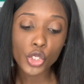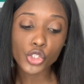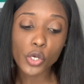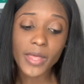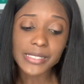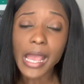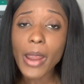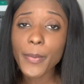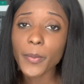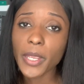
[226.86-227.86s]
So that's how
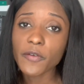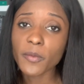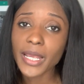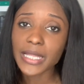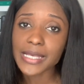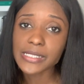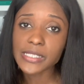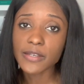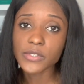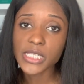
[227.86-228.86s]
I prepare for my
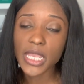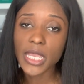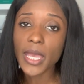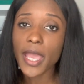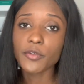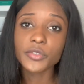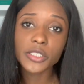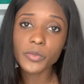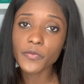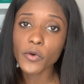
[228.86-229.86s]
classes every day. I
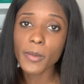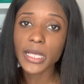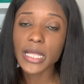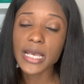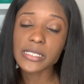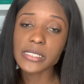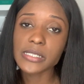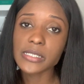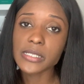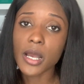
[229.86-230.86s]
read before my
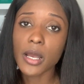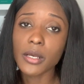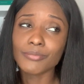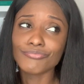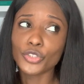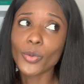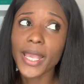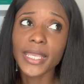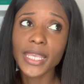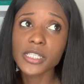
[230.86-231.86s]
classes. Do
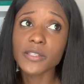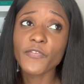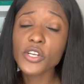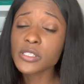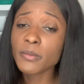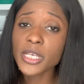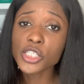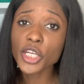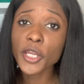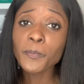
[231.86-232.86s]
I get first
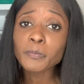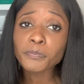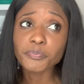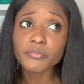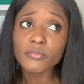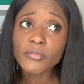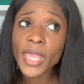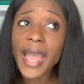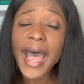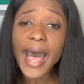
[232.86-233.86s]
semester?
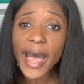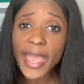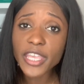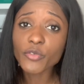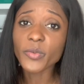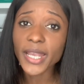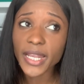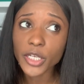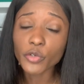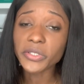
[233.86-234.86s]
I
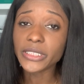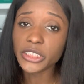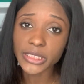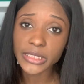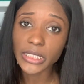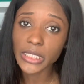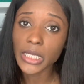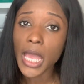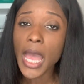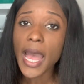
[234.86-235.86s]
read
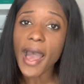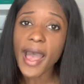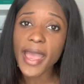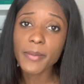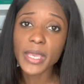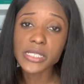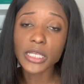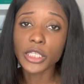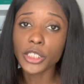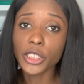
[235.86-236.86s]
religiously. I
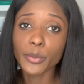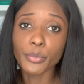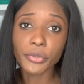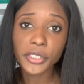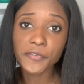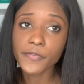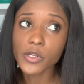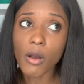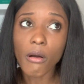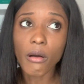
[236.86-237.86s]
basically
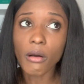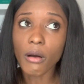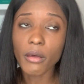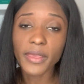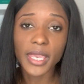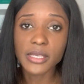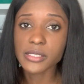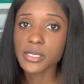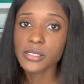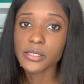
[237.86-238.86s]
briefed all the
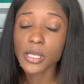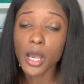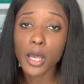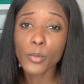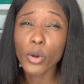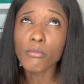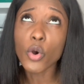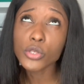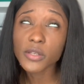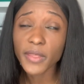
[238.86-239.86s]
cases, or
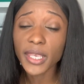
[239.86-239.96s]
most of the